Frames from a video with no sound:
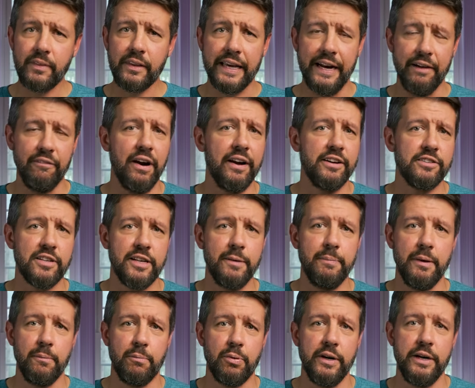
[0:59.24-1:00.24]
and I've honestly
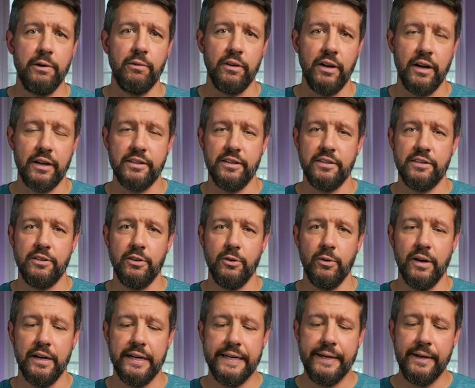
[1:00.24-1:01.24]
been pretty reluctant
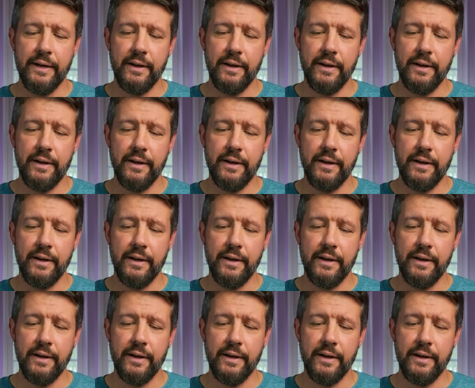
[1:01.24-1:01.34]
to, uh,